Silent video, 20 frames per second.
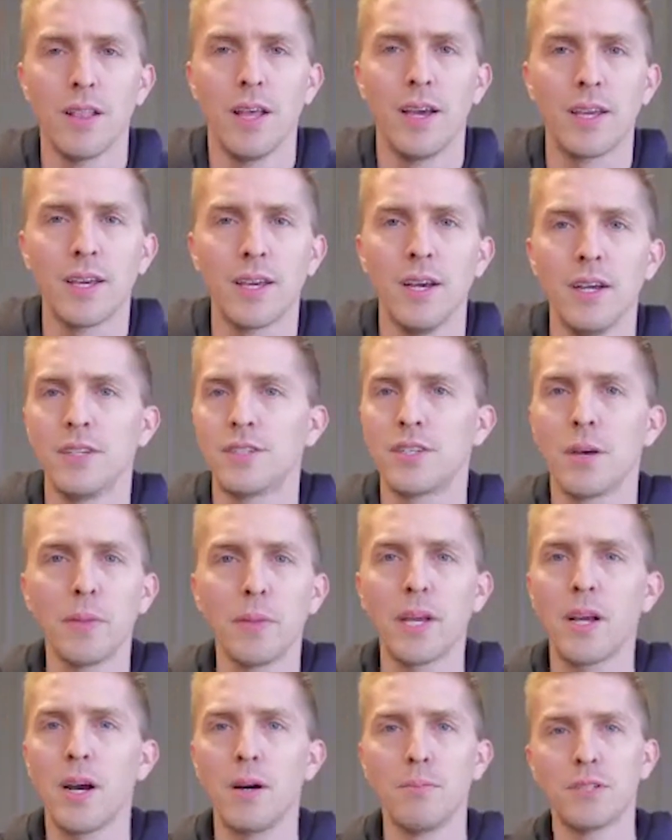Like
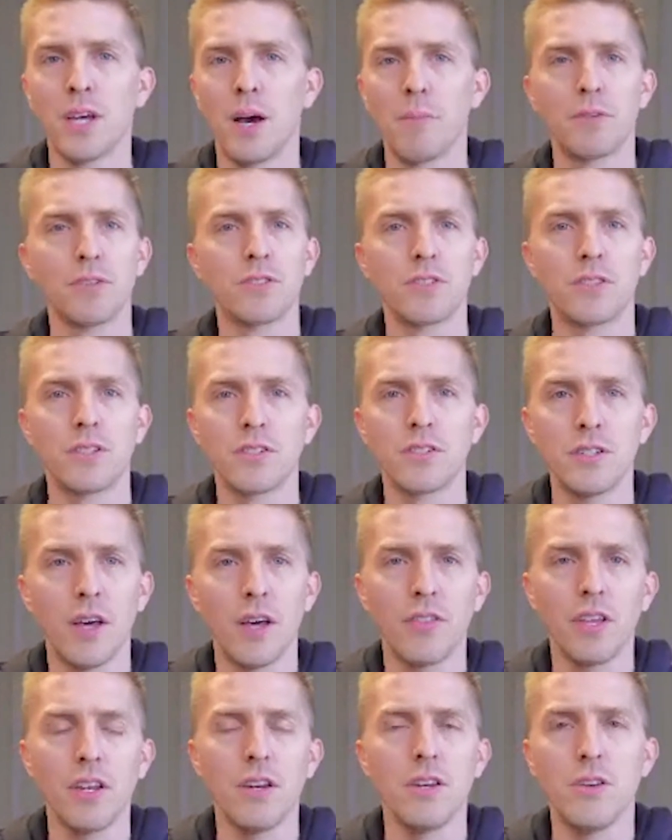something comes up, there's
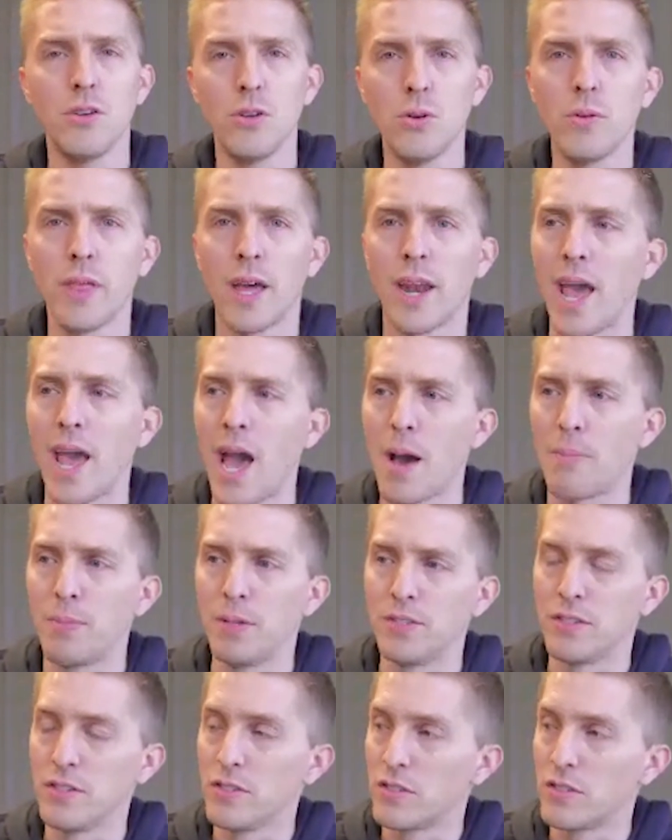nothing new that happens.